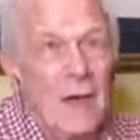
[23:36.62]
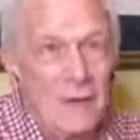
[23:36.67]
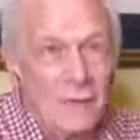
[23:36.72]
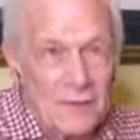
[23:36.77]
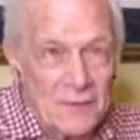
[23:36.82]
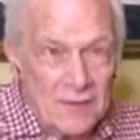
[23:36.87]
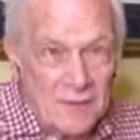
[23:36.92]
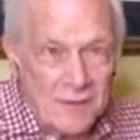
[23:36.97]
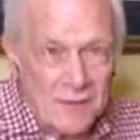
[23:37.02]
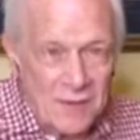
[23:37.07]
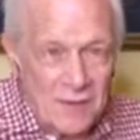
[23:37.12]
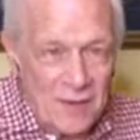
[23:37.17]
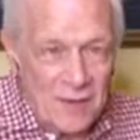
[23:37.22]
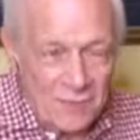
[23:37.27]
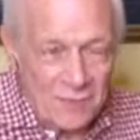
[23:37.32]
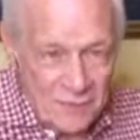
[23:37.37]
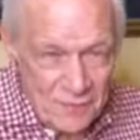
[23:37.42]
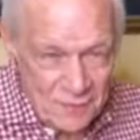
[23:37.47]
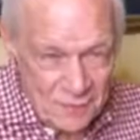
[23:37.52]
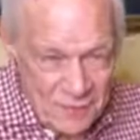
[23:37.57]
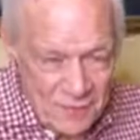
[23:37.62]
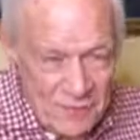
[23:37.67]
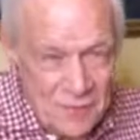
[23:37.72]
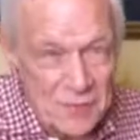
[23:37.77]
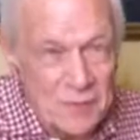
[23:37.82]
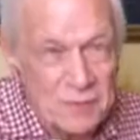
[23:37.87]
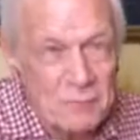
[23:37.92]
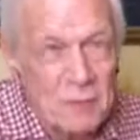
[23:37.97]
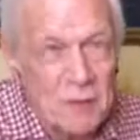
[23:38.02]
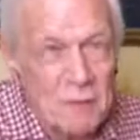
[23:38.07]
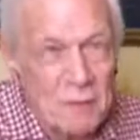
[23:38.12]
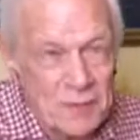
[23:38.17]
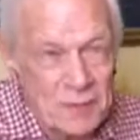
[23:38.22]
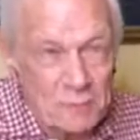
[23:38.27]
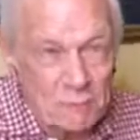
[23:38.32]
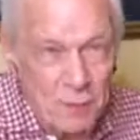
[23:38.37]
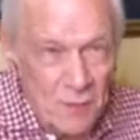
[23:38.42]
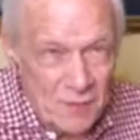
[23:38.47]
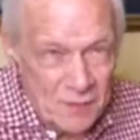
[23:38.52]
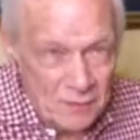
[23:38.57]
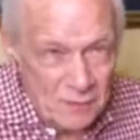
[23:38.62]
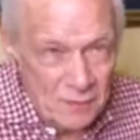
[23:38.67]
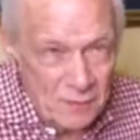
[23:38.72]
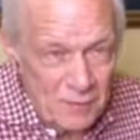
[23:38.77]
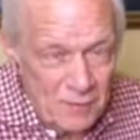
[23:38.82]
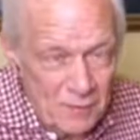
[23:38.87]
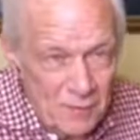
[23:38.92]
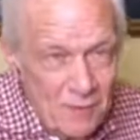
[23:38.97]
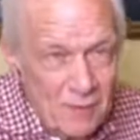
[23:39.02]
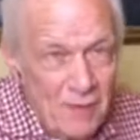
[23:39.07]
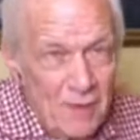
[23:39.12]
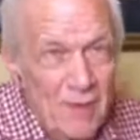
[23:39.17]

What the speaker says: This is pretty much impossible.